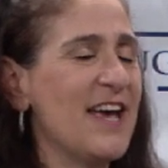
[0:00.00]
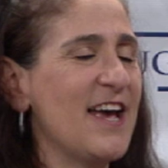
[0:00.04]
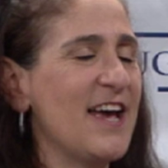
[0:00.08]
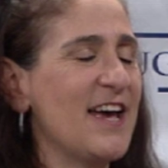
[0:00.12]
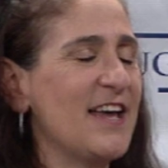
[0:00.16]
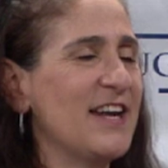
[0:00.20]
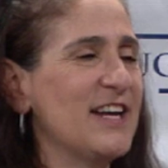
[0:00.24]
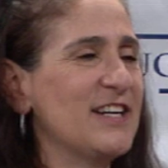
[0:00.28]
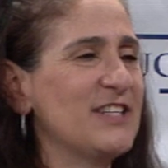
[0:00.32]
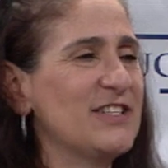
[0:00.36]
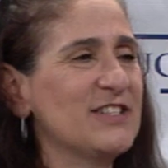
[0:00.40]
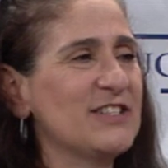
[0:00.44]

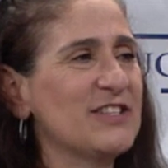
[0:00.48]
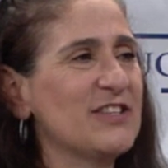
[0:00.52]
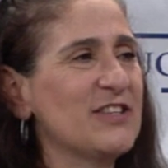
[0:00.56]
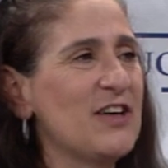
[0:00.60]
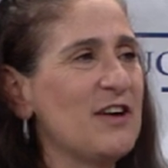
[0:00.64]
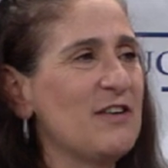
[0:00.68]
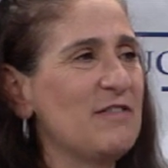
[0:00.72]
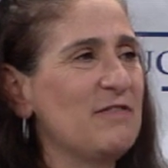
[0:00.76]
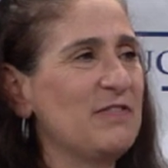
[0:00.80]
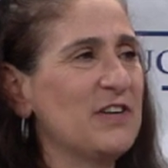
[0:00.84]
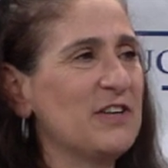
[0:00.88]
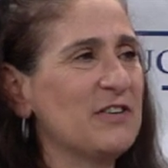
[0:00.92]
And I just
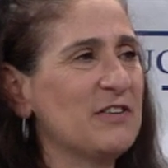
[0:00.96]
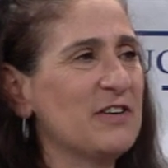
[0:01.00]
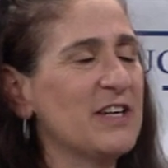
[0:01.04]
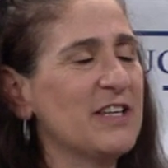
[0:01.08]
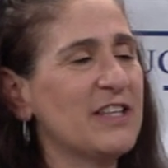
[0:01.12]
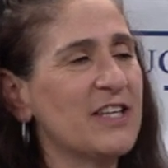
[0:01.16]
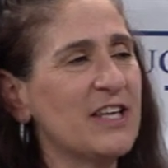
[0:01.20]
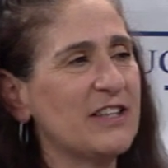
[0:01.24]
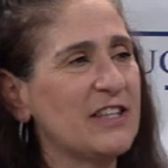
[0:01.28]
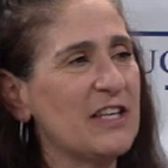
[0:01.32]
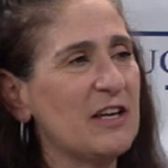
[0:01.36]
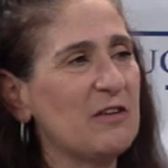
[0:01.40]
love
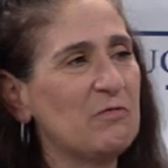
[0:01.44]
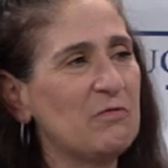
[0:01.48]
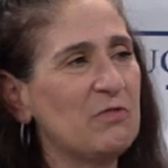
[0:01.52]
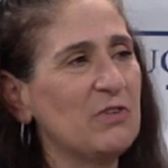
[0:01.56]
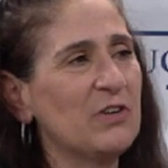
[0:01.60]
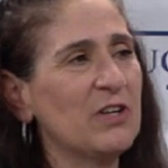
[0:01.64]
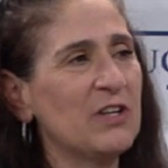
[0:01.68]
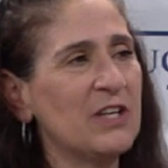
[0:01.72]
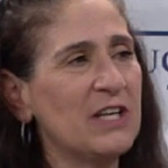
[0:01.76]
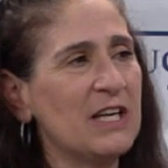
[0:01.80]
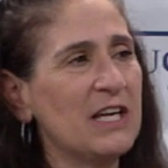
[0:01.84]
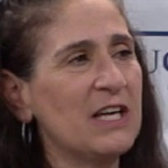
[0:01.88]
hearing that they
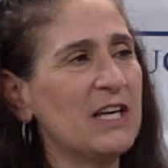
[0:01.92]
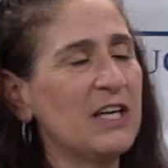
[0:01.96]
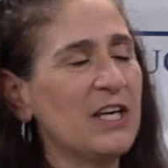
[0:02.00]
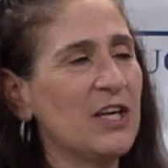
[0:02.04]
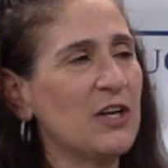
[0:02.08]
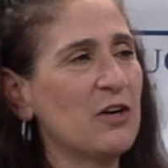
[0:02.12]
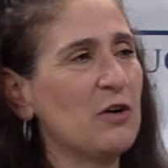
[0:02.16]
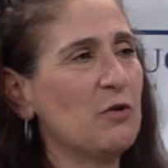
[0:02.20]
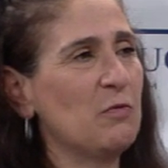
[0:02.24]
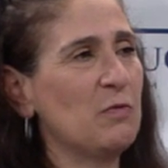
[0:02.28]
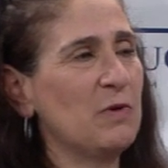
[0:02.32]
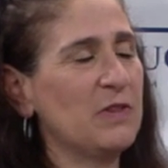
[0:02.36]
really,
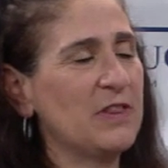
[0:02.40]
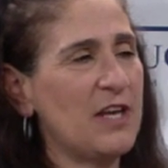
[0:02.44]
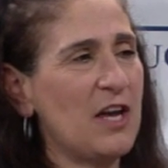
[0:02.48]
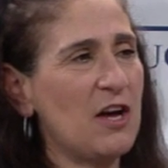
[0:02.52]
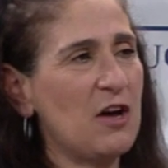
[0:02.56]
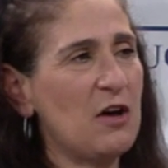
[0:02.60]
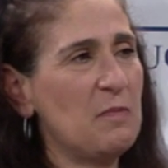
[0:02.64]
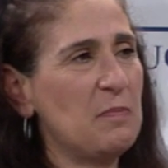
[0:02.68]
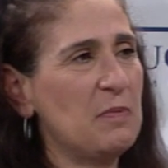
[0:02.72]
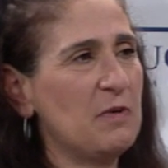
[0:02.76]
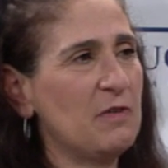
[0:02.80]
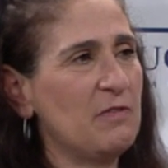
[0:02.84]
with the
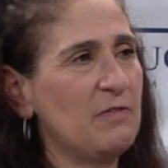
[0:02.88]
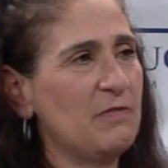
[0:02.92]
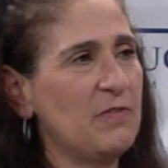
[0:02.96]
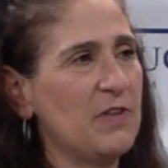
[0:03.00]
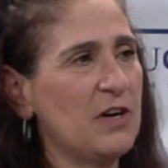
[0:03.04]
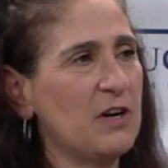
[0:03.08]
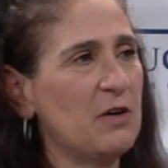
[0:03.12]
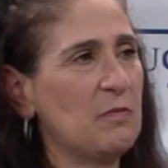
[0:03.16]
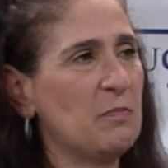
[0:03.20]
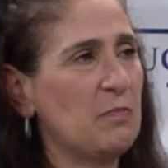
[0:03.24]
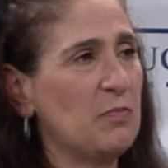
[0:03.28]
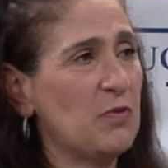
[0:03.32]
help of
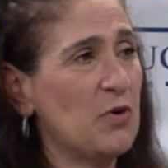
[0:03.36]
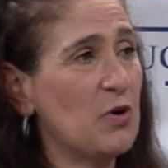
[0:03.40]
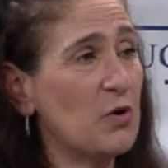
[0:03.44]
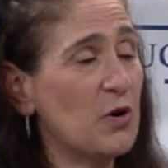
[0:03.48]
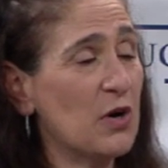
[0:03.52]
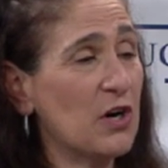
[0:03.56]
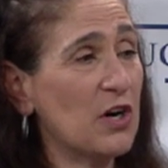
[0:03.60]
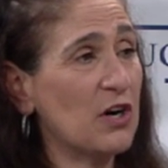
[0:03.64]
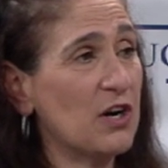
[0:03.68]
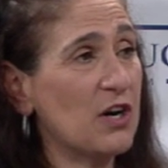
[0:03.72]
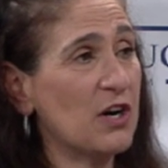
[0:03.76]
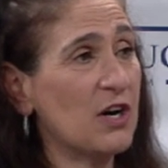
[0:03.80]
their
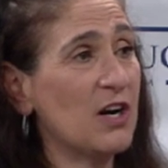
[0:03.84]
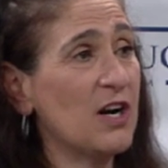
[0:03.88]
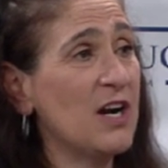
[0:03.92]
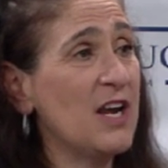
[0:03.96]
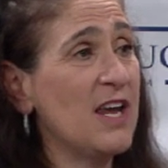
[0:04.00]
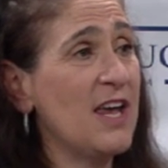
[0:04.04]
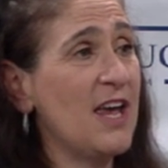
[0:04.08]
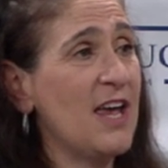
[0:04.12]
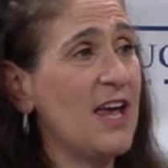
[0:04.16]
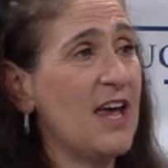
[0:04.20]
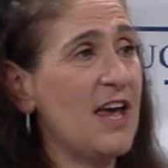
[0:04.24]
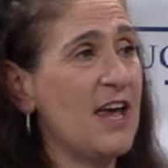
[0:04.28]
broker
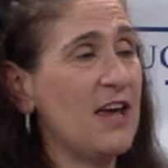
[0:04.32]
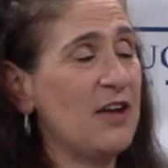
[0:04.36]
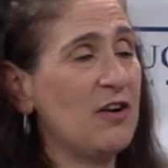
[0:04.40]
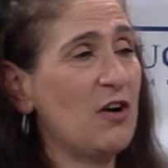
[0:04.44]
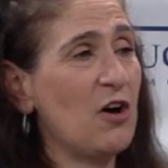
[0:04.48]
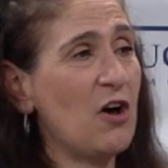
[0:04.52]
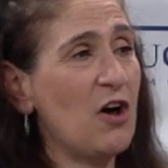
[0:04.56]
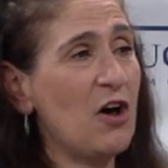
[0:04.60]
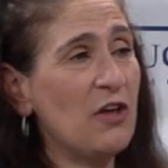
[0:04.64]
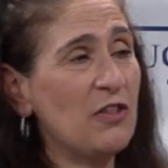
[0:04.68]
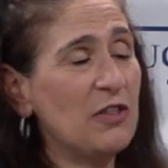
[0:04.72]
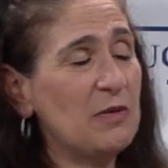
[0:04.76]
and
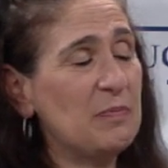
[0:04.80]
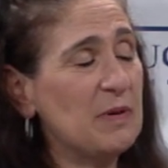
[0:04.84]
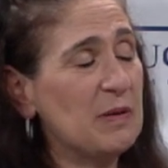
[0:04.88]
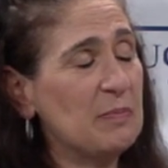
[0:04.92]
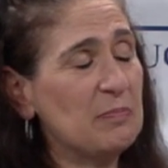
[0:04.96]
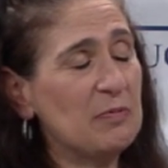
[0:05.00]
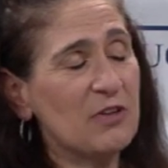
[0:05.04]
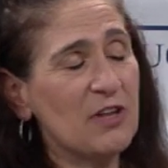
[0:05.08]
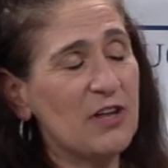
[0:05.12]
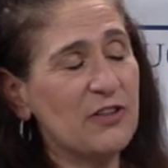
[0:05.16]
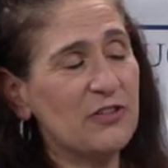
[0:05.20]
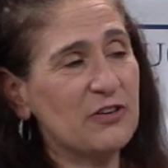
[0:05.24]
all the
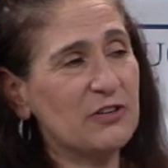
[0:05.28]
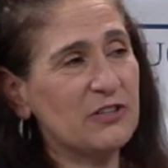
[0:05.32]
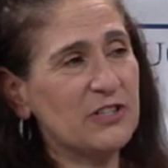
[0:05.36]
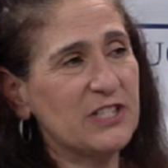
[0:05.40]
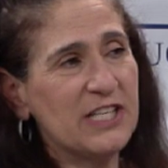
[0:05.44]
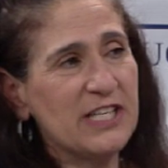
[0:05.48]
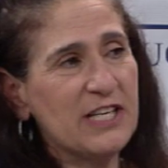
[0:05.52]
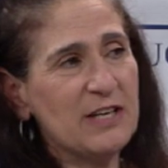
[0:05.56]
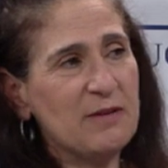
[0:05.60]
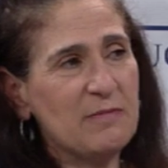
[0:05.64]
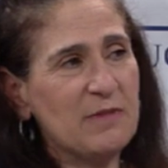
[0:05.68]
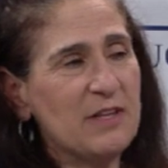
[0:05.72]
people on their
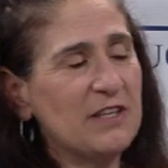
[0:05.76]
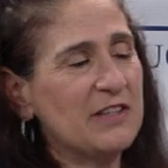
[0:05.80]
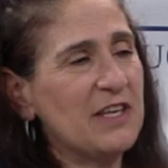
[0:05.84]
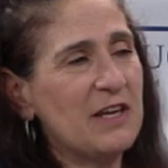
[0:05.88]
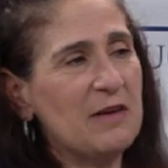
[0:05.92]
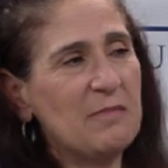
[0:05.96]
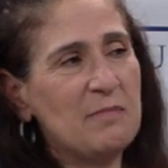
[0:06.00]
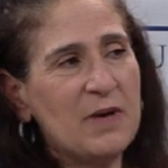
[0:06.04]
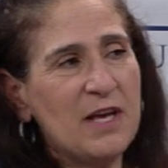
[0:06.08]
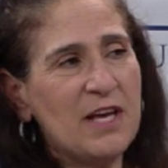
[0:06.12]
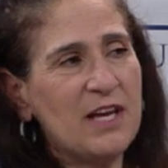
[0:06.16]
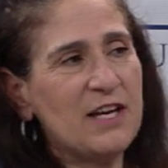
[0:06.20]
team that
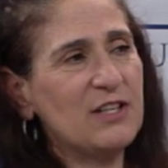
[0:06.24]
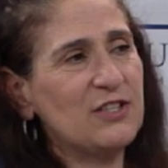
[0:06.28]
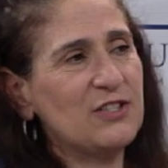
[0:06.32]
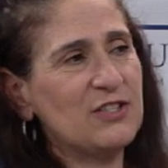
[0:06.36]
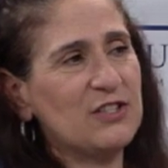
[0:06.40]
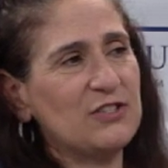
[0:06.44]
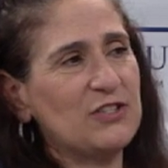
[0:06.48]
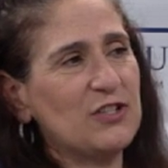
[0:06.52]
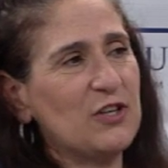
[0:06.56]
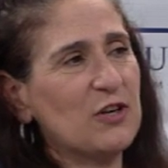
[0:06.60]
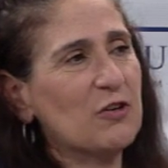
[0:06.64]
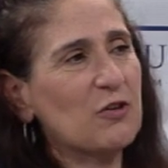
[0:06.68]
they made
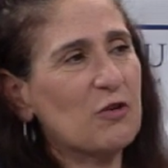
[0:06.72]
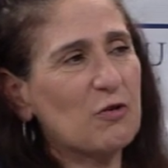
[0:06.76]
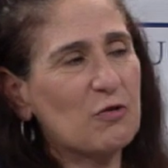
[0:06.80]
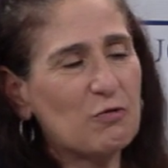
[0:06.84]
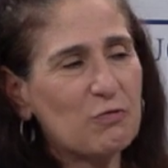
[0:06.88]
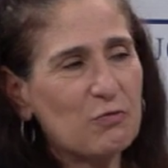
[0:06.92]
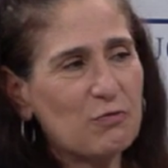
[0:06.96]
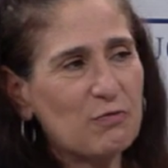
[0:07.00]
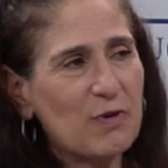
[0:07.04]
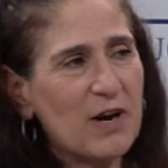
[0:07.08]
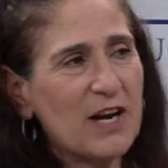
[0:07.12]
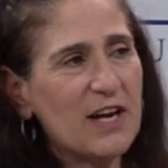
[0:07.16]
just a
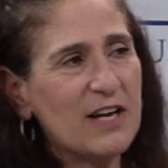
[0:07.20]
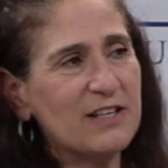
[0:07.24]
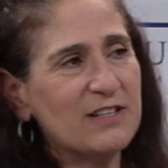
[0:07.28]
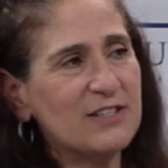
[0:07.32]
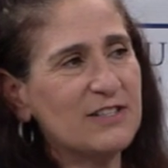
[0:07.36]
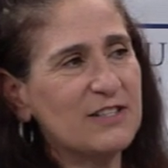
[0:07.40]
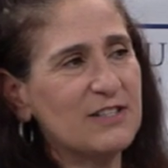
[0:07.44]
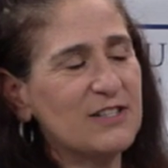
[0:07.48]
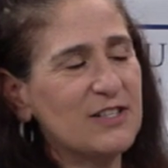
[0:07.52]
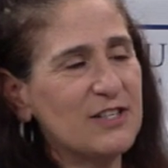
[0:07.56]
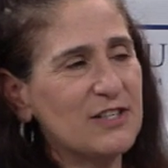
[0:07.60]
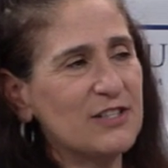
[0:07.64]
great
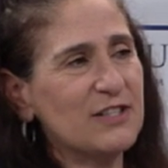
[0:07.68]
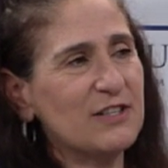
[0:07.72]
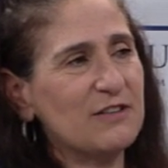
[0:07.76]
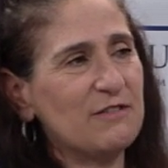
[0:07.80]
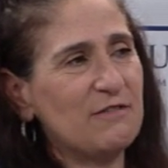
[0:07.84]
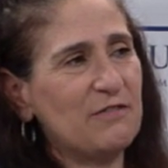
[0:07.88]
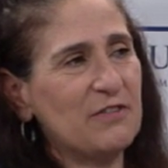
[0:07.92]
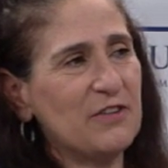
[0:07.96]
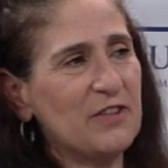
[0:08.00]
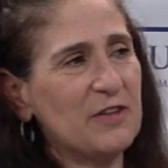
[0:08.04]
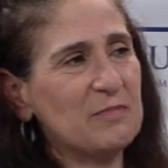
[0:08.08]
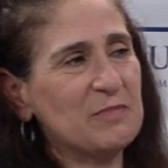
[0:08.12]

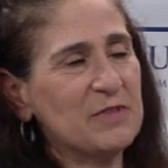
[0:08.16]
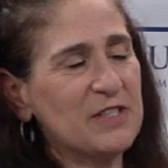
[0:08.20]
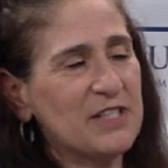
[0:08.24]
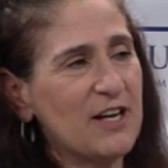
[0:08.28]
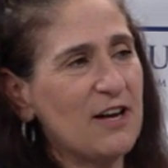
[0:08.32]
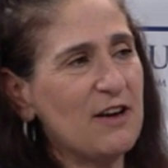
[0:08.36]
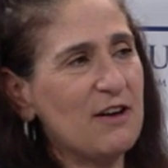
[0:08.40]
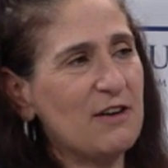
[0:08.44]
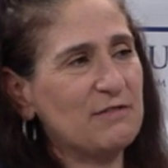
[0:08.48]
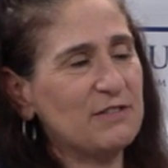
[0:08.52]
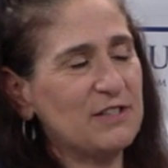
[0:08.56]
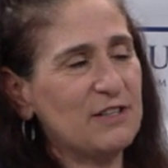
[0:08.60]
decision for
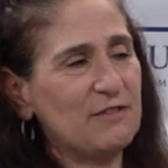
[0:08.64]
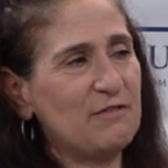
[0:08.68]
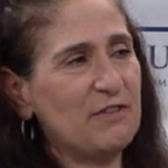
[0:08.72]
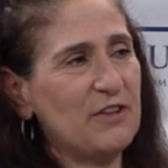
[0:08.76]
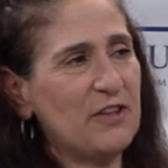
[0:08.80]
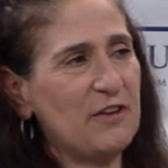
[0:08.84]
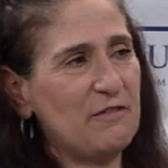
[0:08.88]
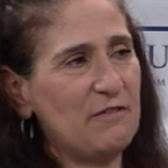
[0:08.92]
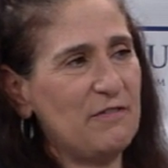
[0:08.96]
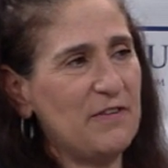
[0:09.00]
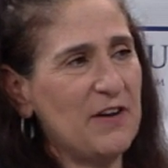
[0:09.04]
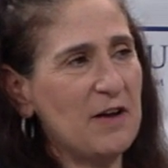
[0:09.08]
themselves and for
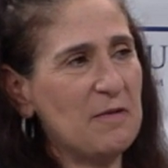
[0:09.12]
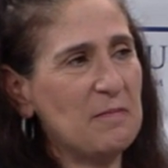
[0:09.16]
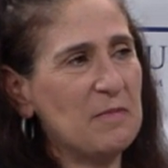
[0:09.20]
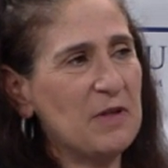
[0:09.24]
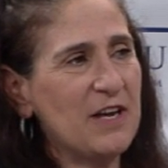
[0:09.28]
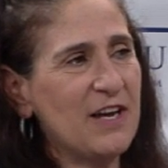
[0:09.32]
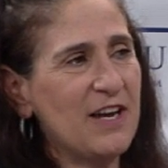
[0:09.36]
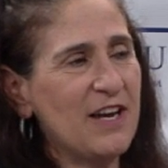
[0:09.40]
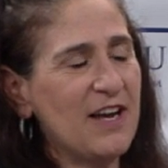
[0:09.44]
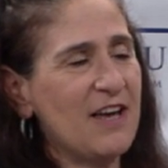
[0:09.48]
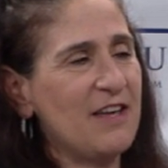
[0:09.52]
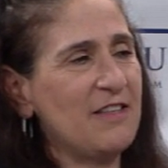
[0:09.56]
their
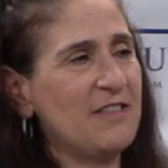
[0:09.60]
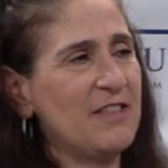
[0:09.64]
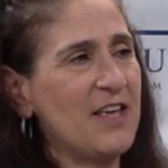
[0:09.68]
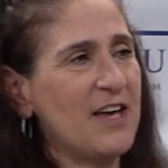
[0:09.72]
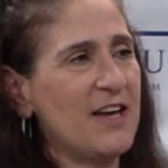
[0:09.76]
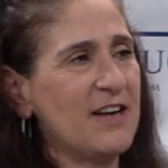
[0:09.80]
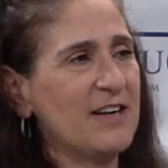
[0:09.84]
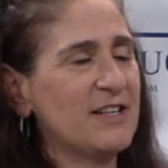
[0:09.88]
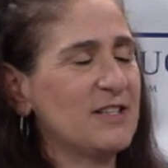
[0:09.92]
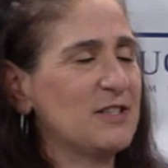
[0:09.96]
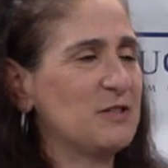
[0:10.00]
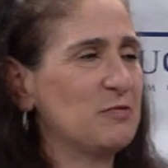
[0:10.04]
family, and
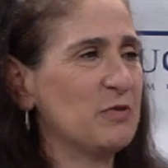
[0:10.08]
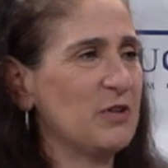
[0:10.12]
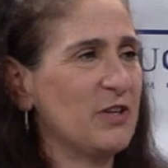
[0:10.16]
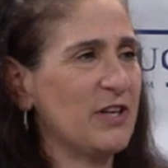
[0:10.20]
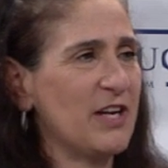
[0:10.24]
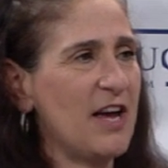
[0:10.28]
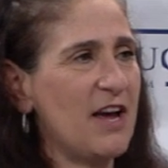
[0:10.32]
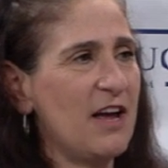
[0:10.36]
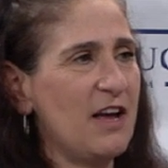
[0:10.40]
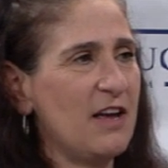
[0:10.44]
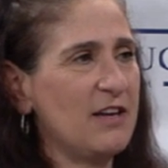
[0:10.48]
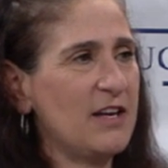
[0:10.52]
that it's
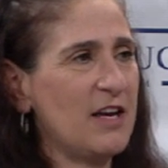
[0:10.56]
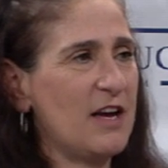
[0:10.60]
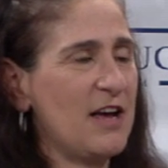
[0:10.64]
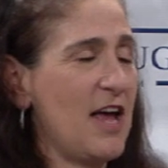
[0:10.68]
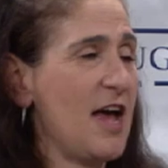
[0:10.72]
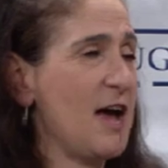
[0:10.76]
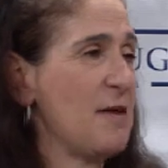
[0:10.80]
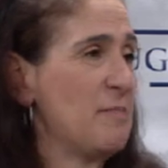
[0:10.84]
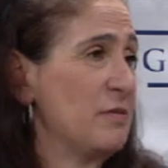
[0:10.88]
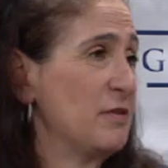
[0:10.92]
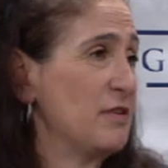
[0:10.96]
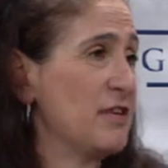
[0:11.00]
really a
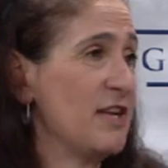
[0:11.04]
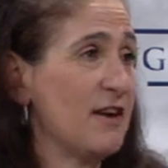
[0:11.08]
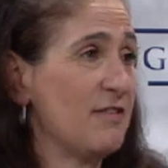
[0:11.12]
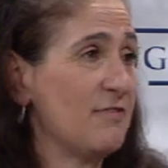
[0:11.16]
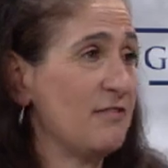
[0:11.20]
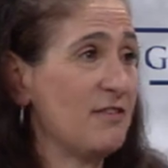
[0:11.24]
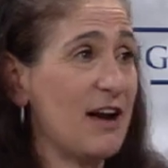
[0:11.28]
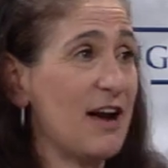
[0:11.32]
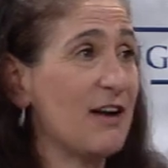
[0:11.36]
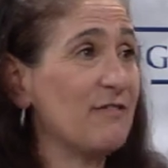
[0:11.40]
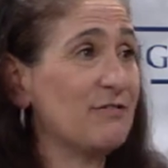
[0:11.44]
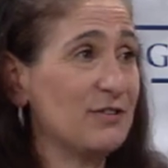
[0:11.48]
happily
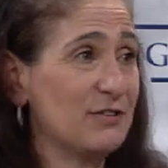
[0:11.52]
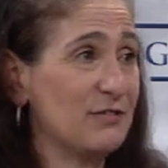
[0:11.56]
ever after